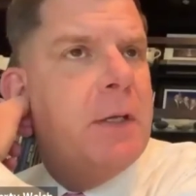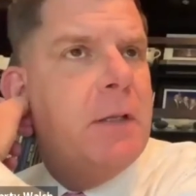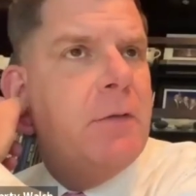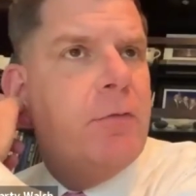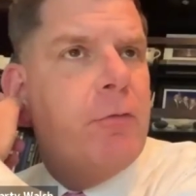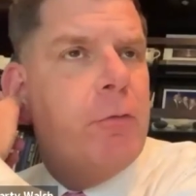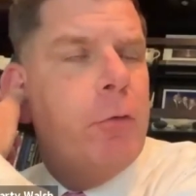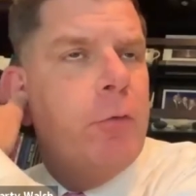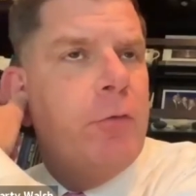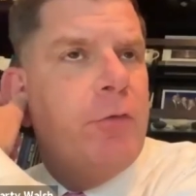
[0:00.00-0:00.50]

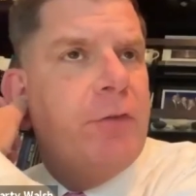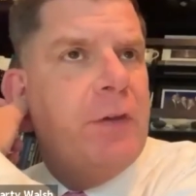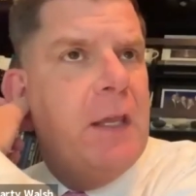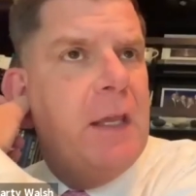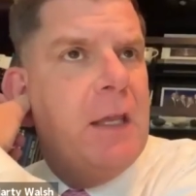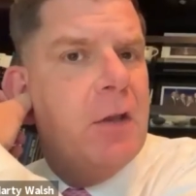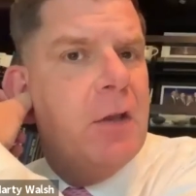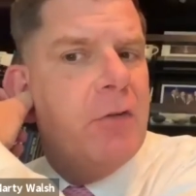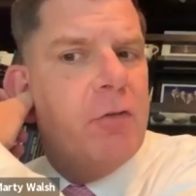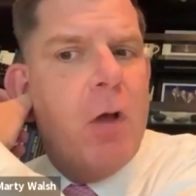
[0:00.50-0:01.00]
through
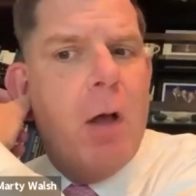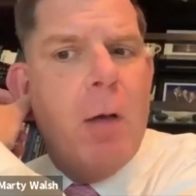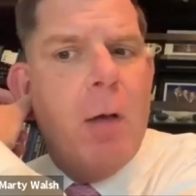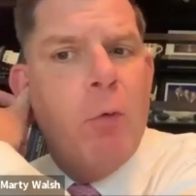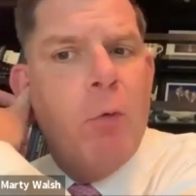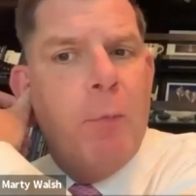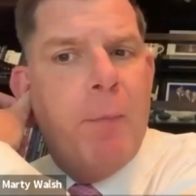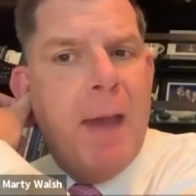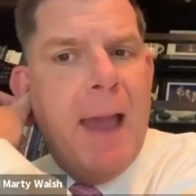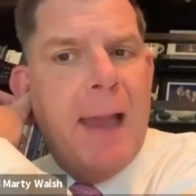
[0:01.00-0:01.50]
seniors all
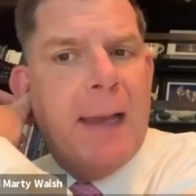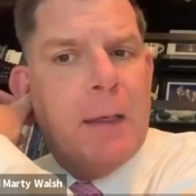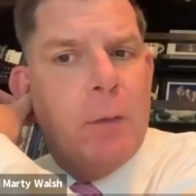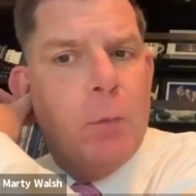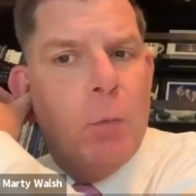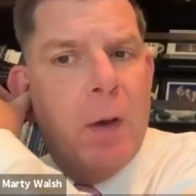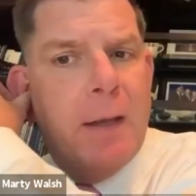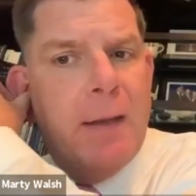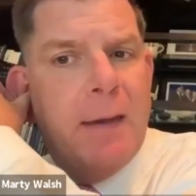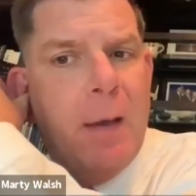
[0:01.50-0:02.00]
move back in
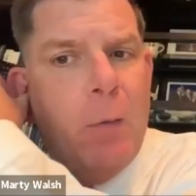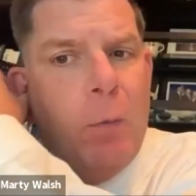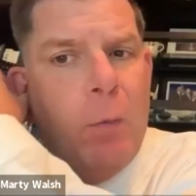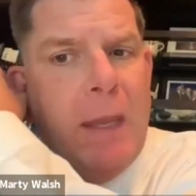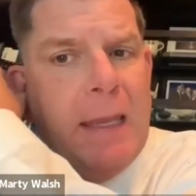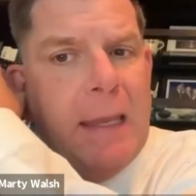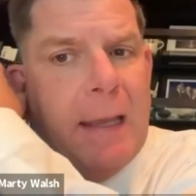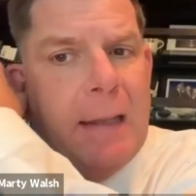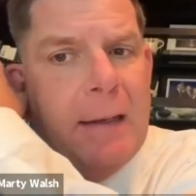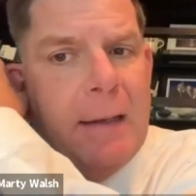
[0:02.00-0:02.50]
one
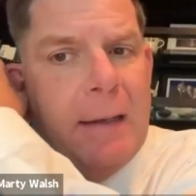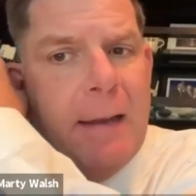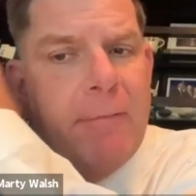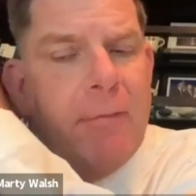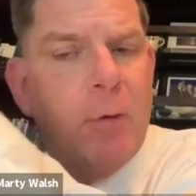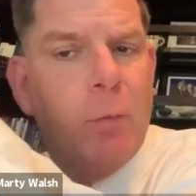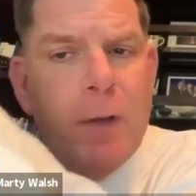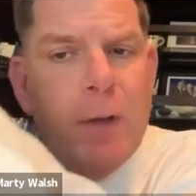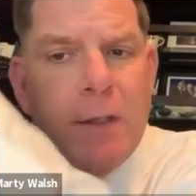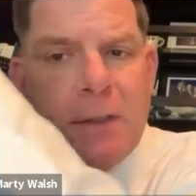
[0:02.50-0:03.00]
weekend and
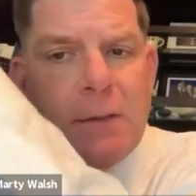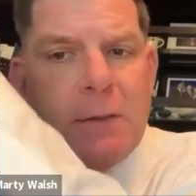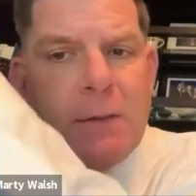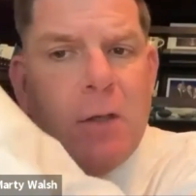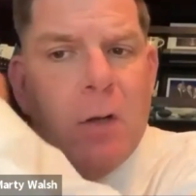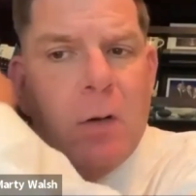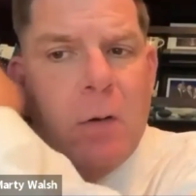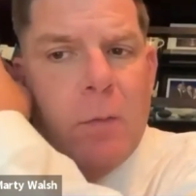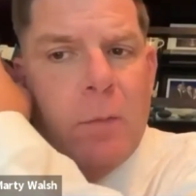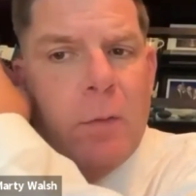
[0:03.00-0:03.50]
everyone's, you
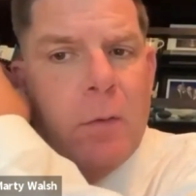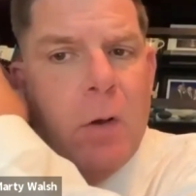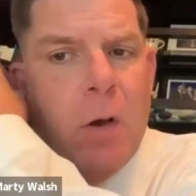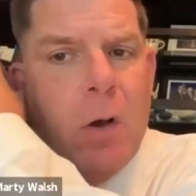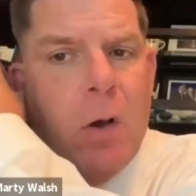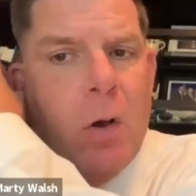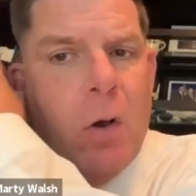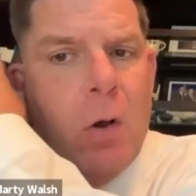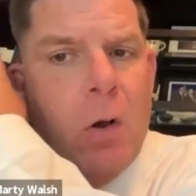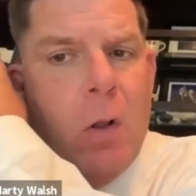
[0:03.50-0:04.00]
know,
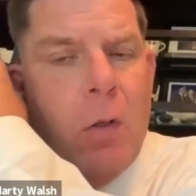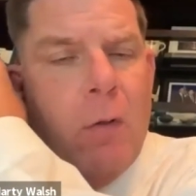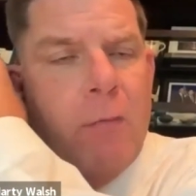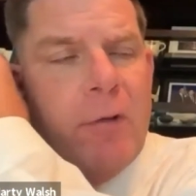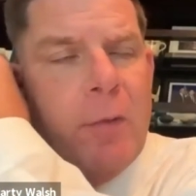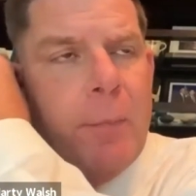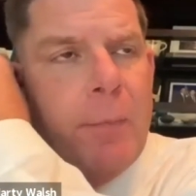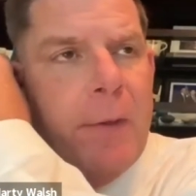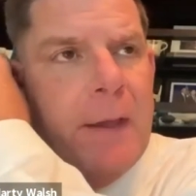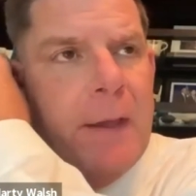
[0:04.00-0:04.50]
all over
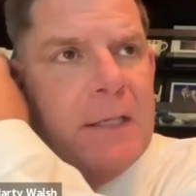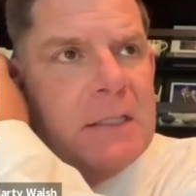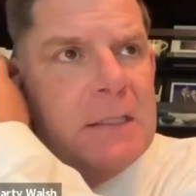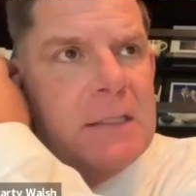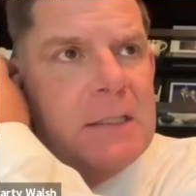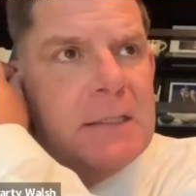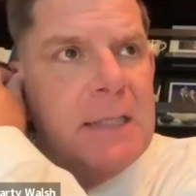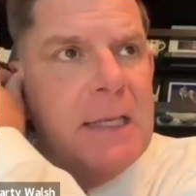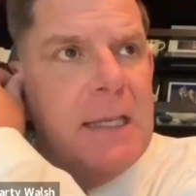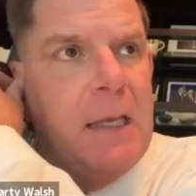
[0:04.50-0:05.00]
the place in the
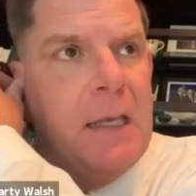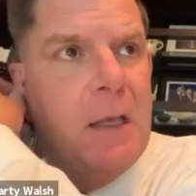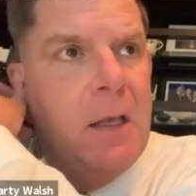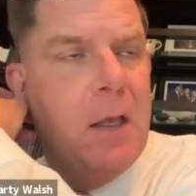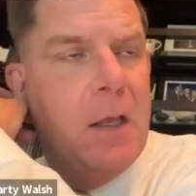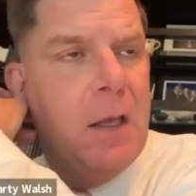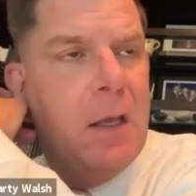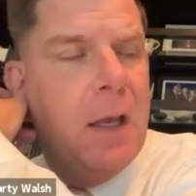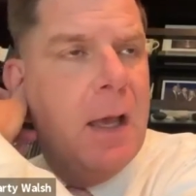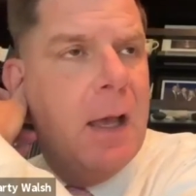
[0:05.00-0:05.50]
city.
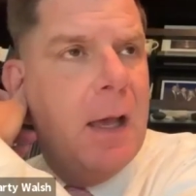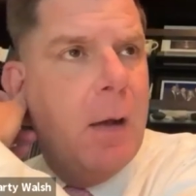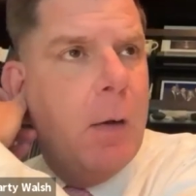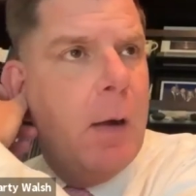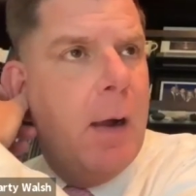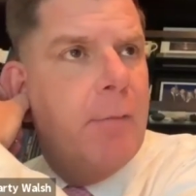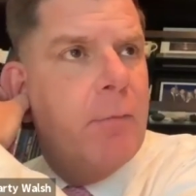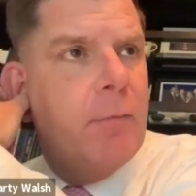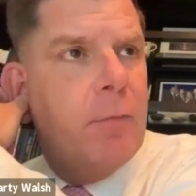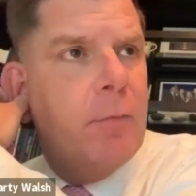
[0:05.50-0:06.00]

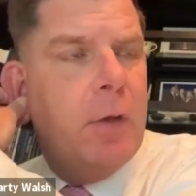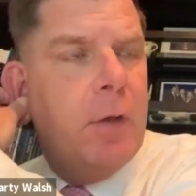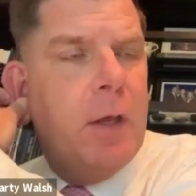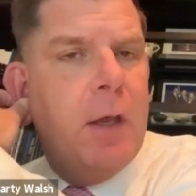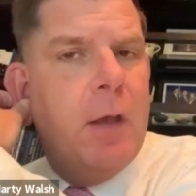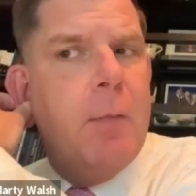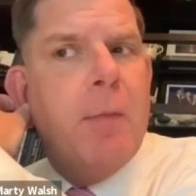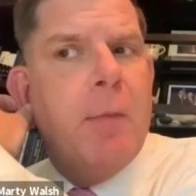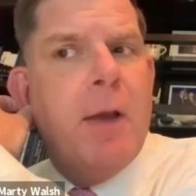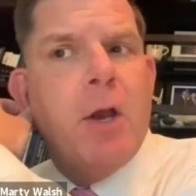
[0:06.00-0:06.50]

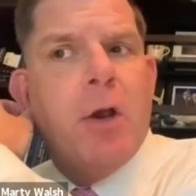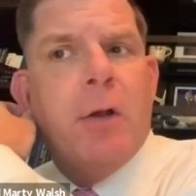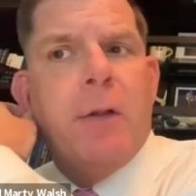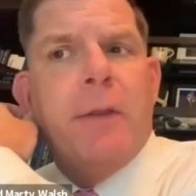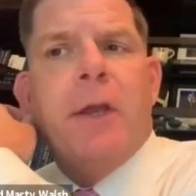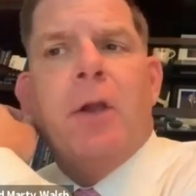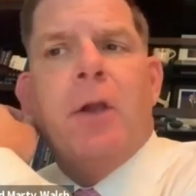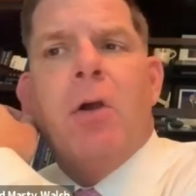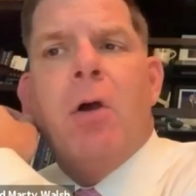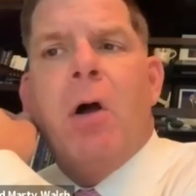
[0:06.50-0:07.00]
In my
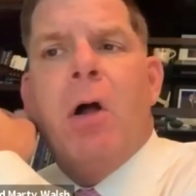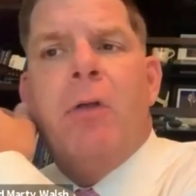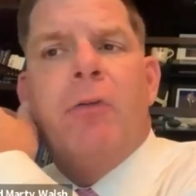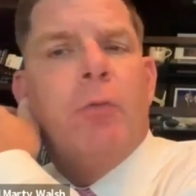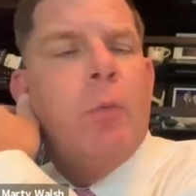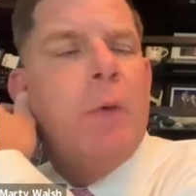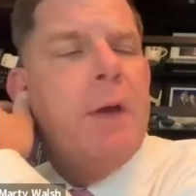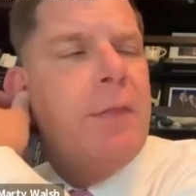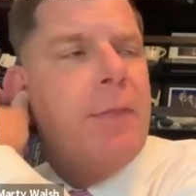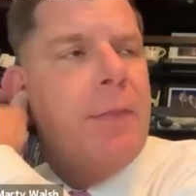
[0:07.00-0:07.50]
earlier calls
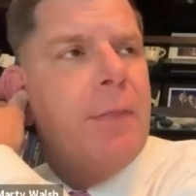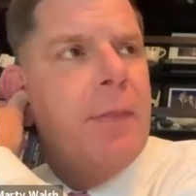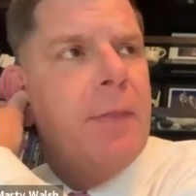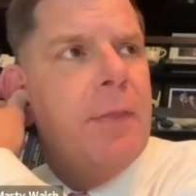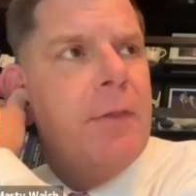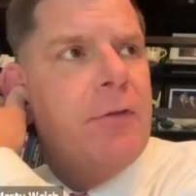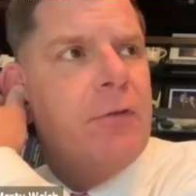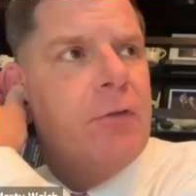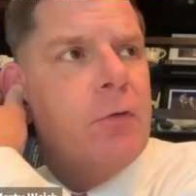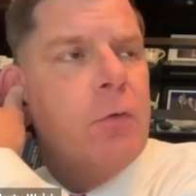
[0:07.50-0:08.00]
with
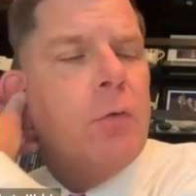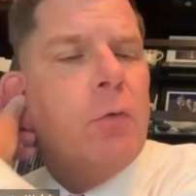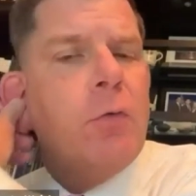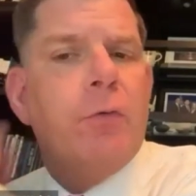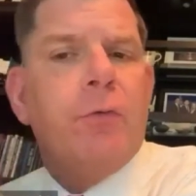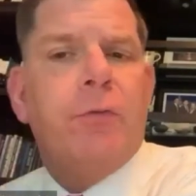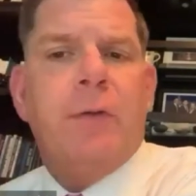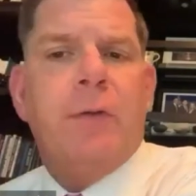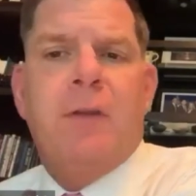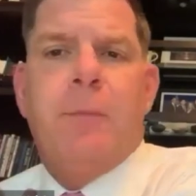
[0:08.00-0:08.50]
the
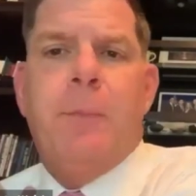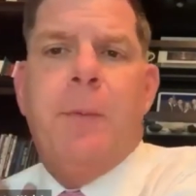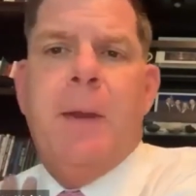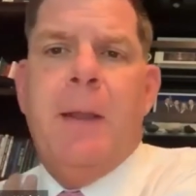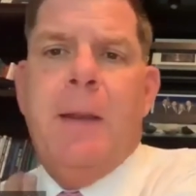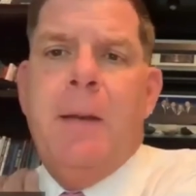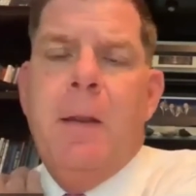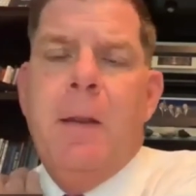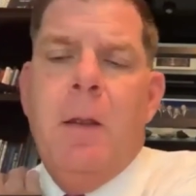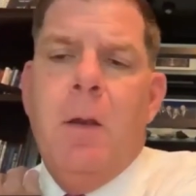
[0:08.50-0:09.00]
schools, it's
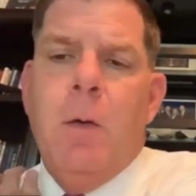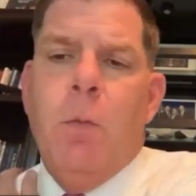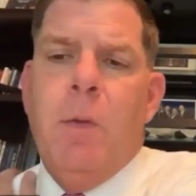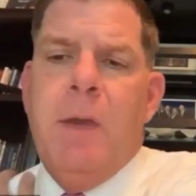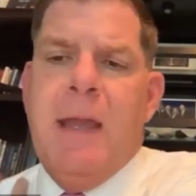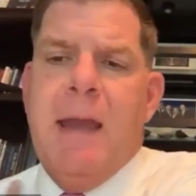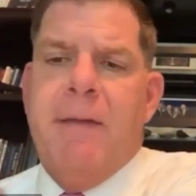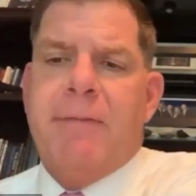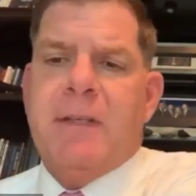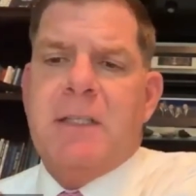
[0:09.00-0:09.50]
been, we
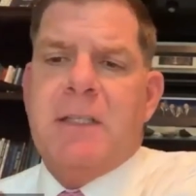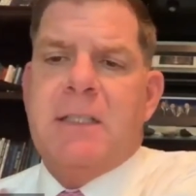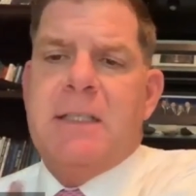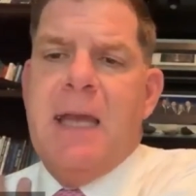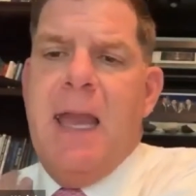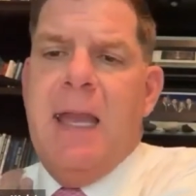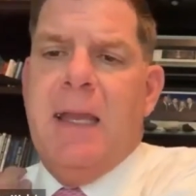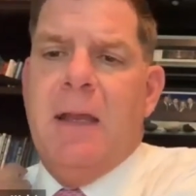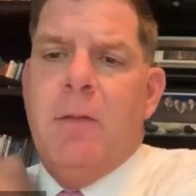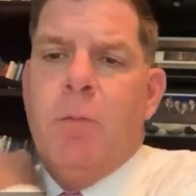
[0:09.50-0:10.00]
have to
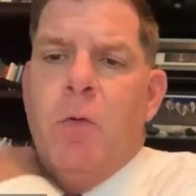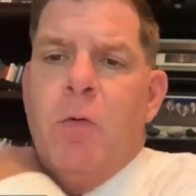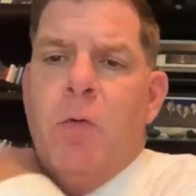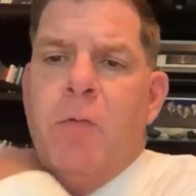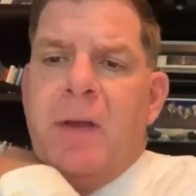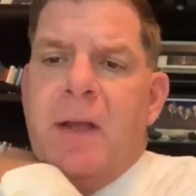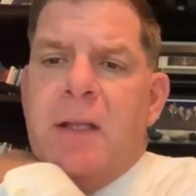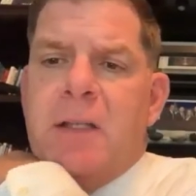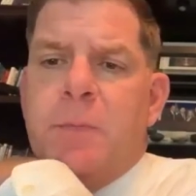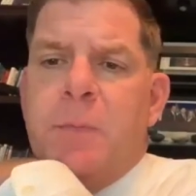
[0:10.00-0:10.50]
stagger
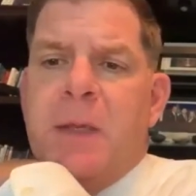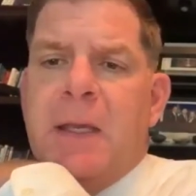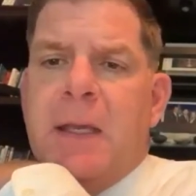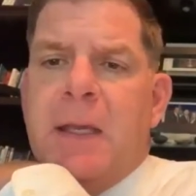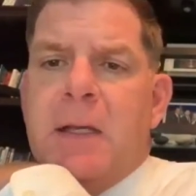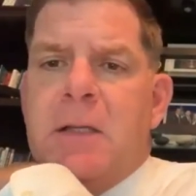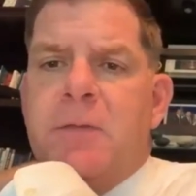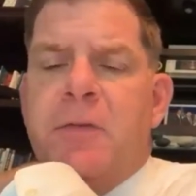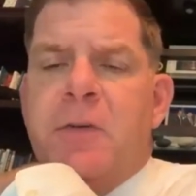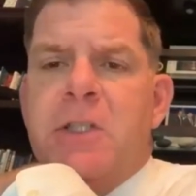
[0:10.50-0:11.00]
move-ins
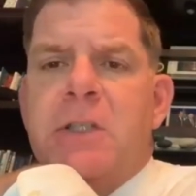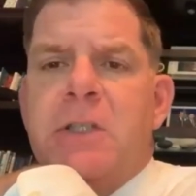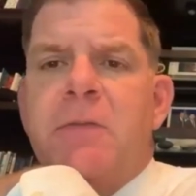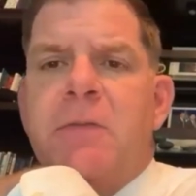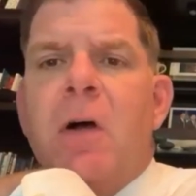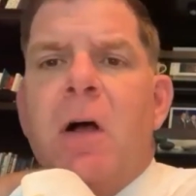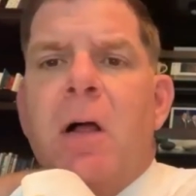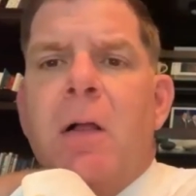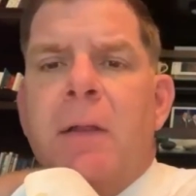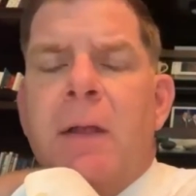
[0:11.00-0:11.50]
because first of all,